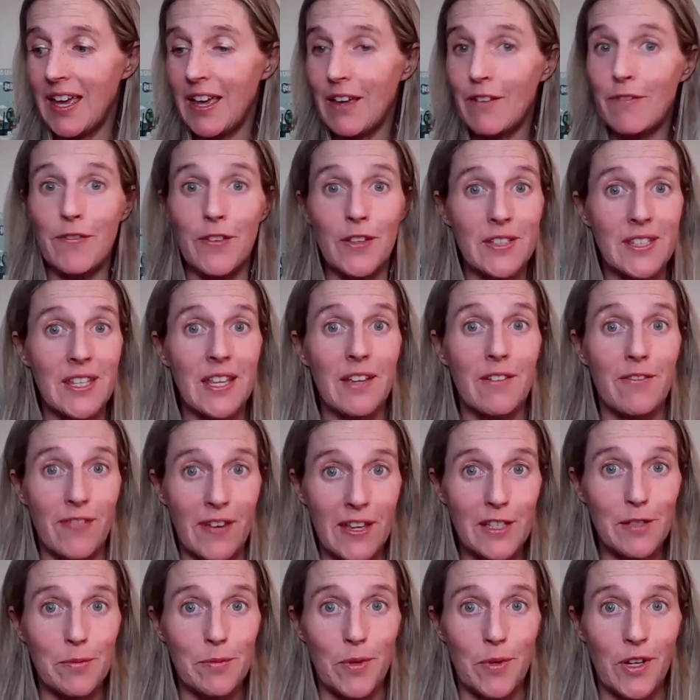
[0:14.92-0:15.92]
It feels like
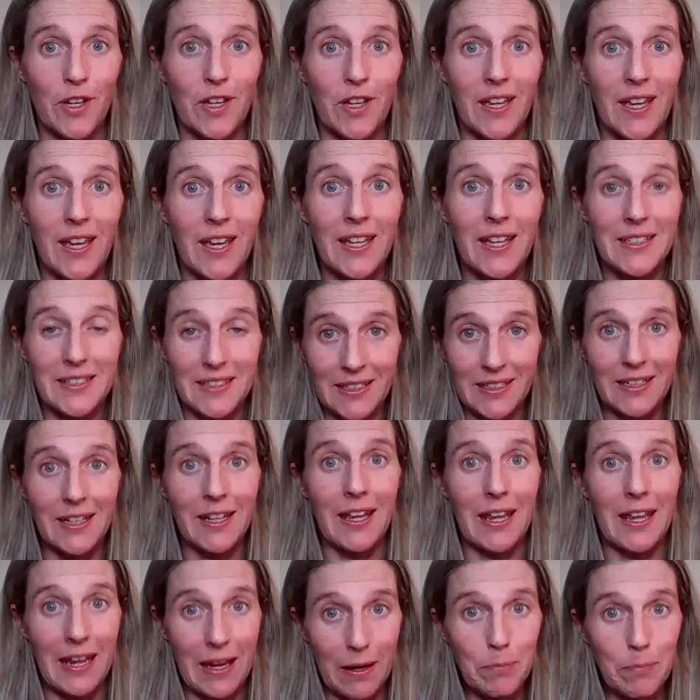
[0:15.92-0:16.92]
Facebook did
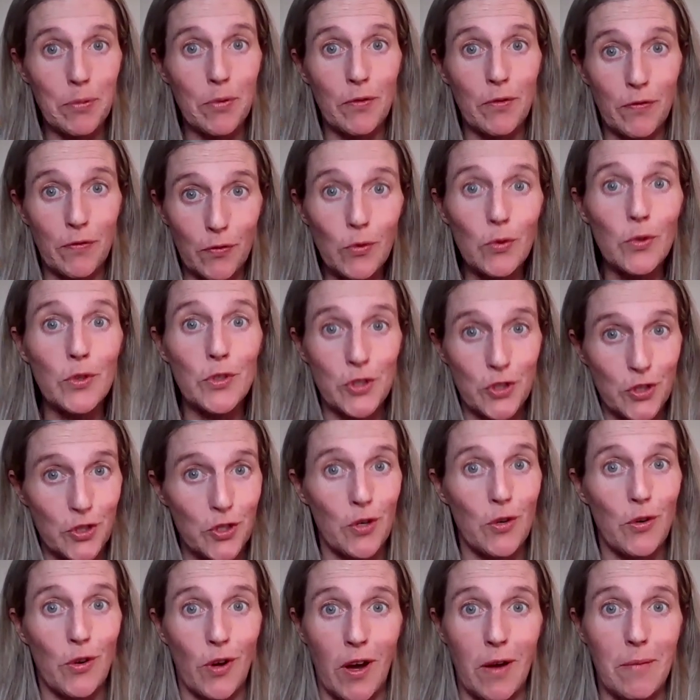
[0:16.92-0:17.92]
an April Fool's
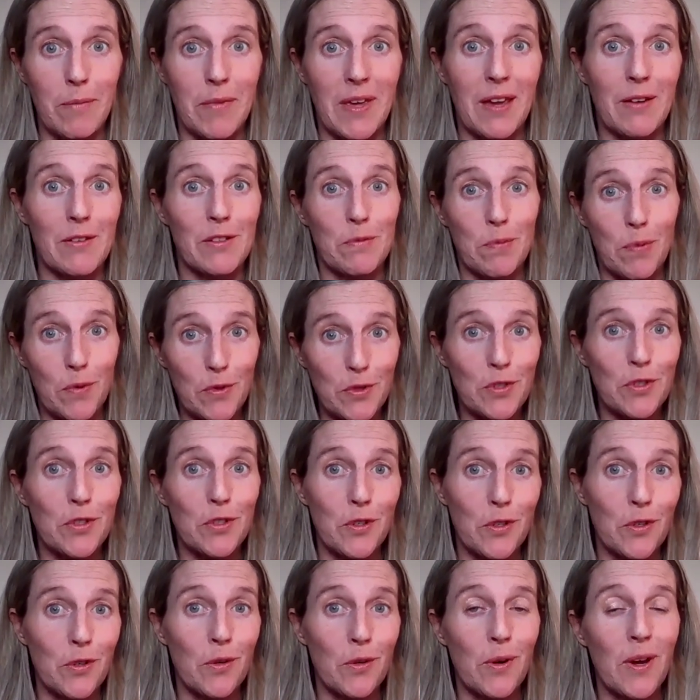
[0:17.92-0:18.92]
joke on me. I was supposed to
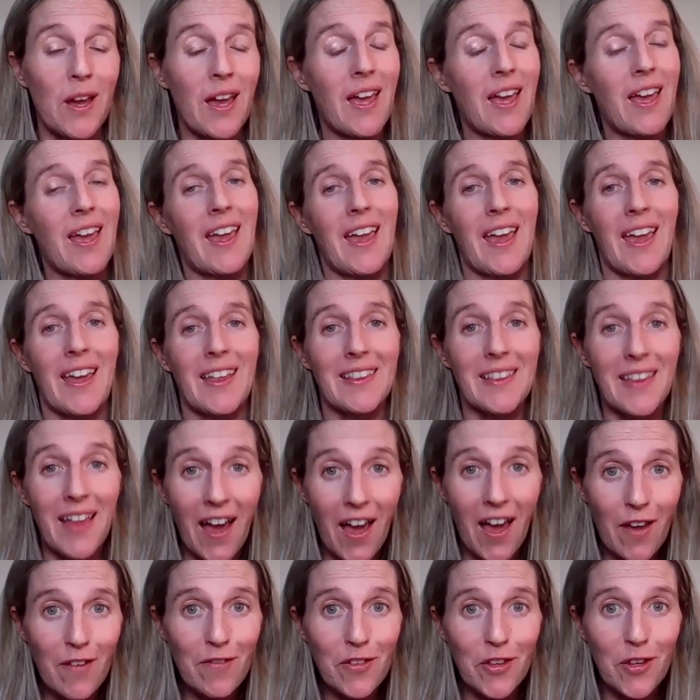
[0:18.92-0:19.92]
do a
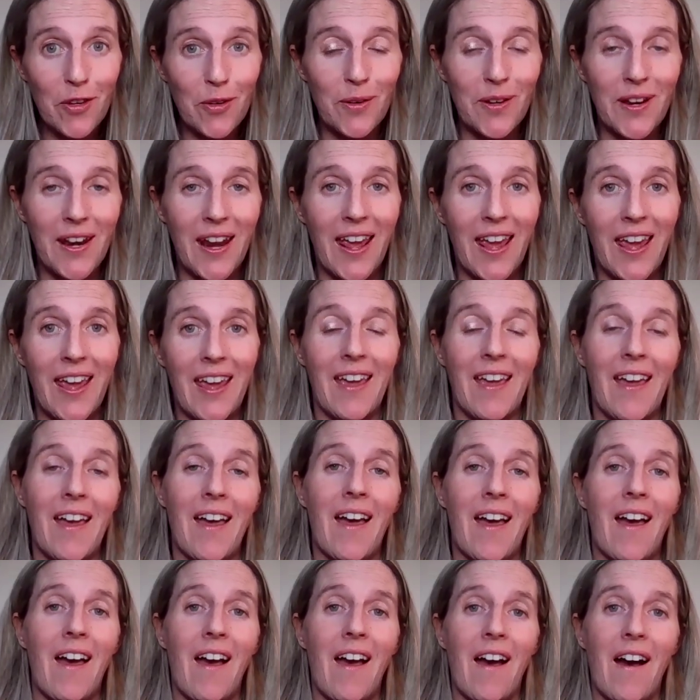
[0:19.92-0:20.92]
live Q&A
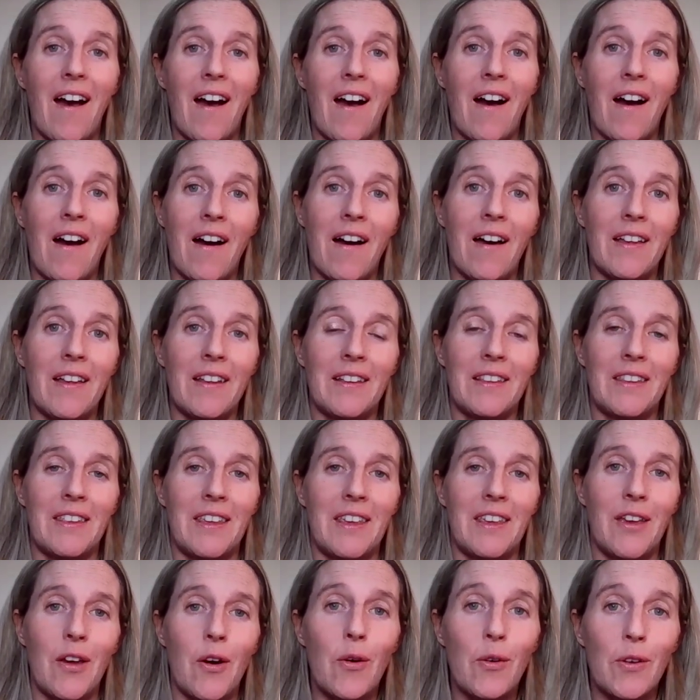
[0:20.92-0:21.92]
on
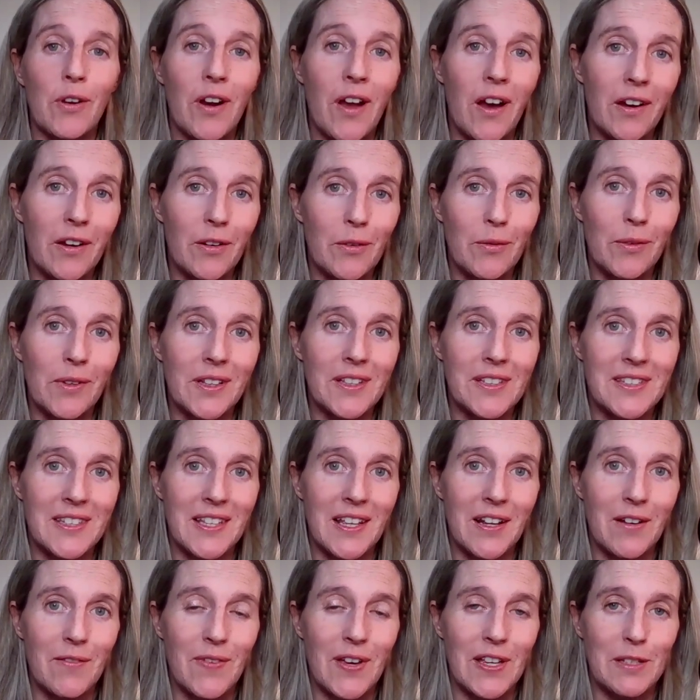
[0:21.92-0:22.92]
the Okanagan Real
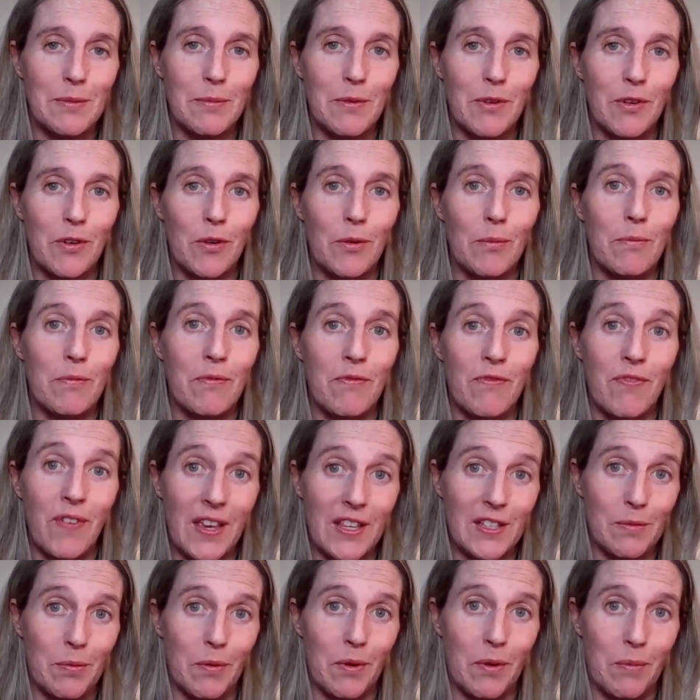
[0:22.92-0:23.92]
Estate Investment Group
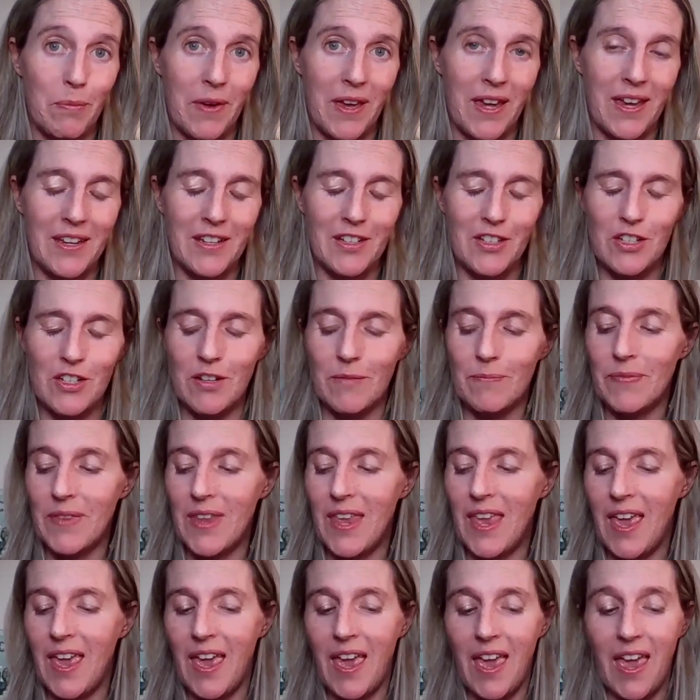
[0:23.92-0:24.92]
Facebook page,
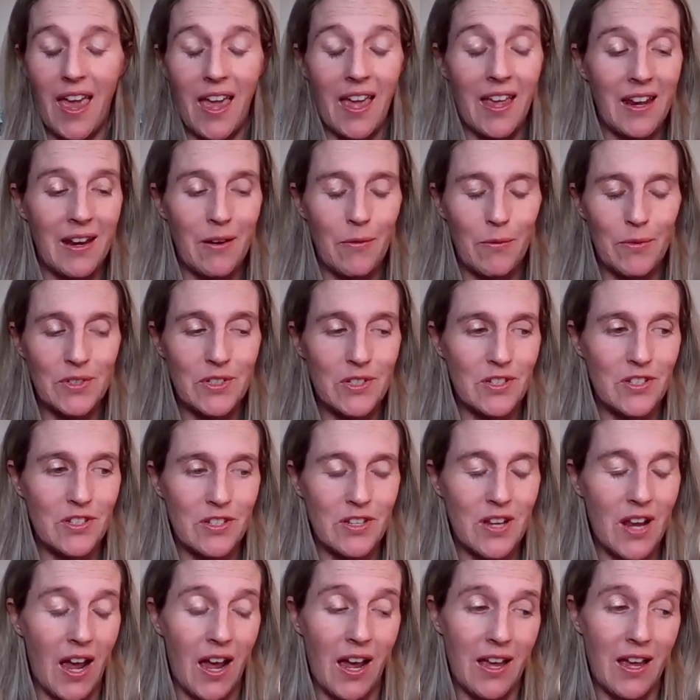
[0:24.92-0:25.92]
and it was,
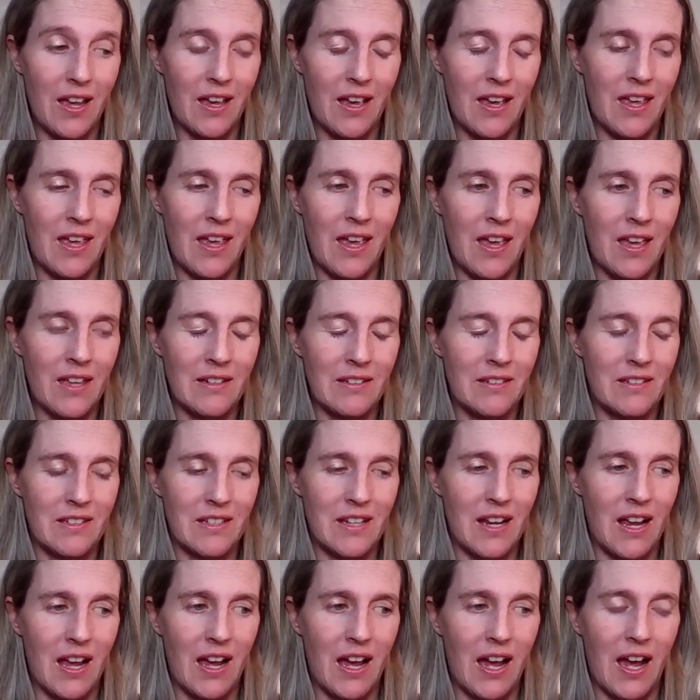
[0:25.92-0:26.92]

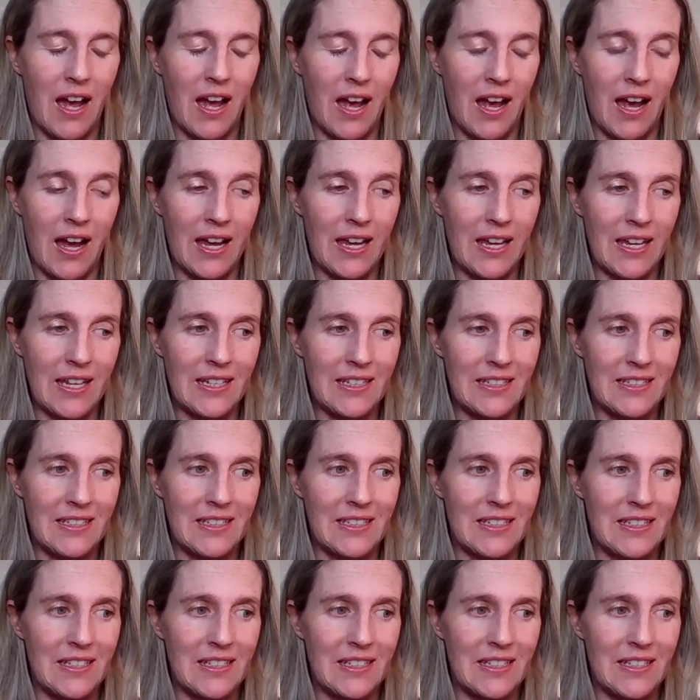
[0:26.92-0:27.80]
and I